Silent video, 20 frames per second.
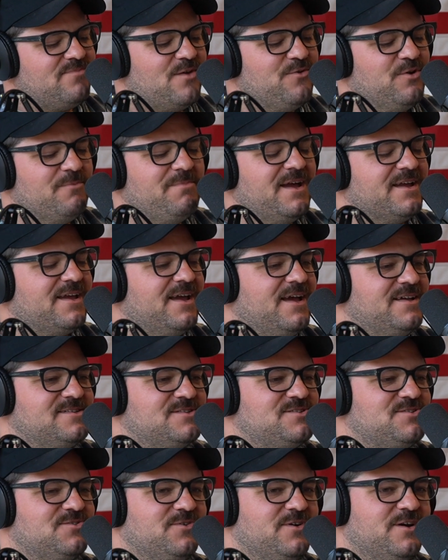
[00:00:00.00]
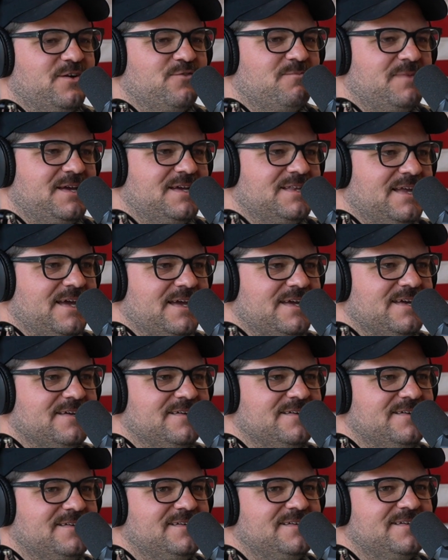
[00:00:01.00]
Rebecca has a story of me like
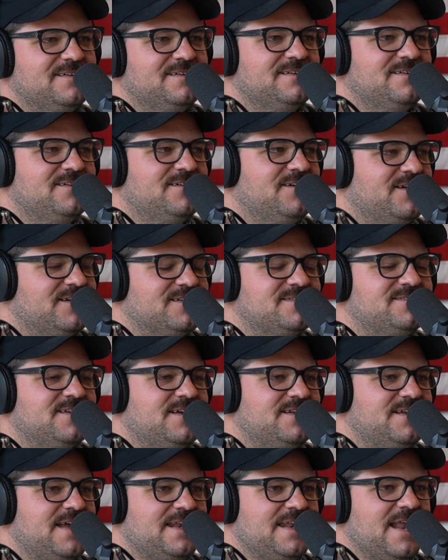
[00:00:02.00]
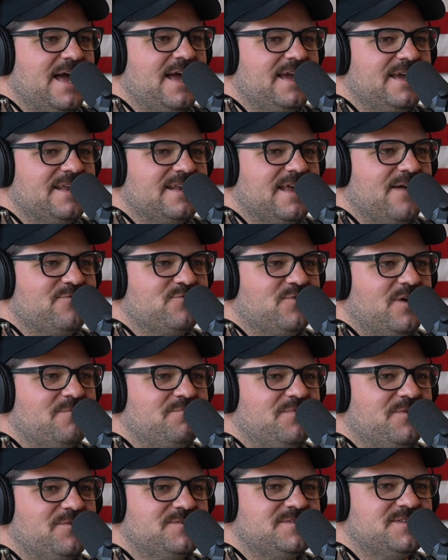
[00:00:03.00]
on a Sunday night after I
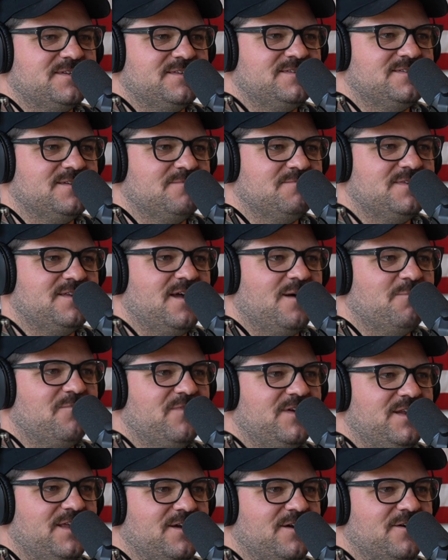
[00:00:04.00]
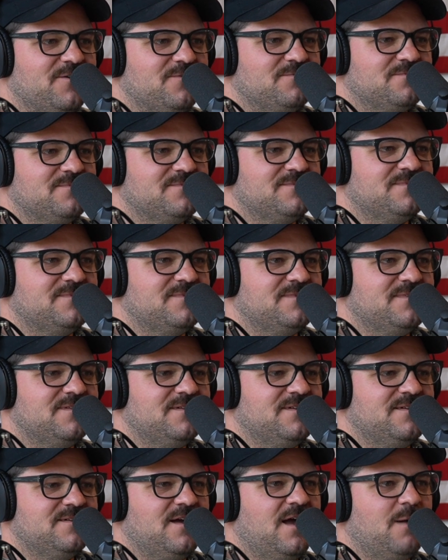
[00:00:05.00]
posted some dumb video
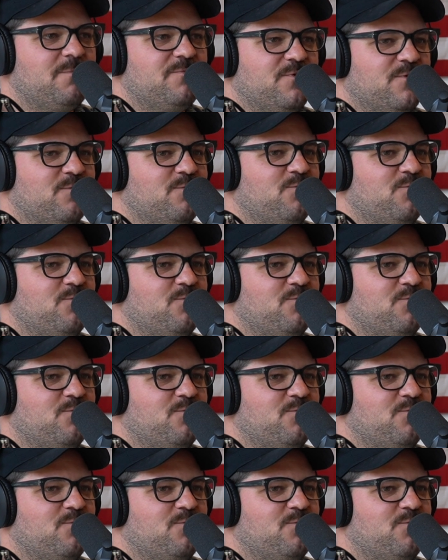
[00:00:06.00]
up for